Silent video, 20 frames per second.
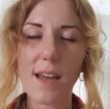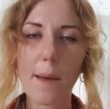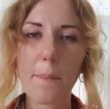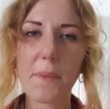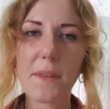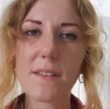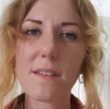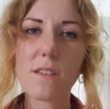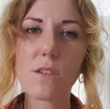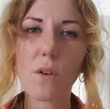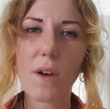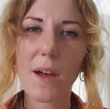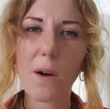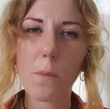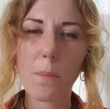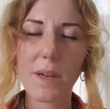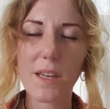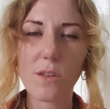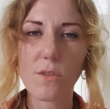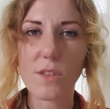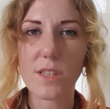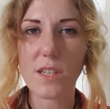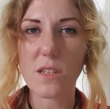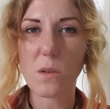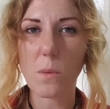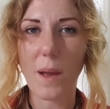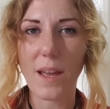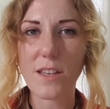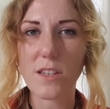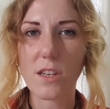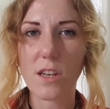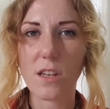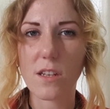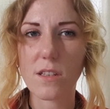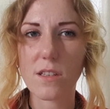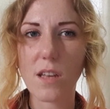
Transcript: and um, this is not helping your situation.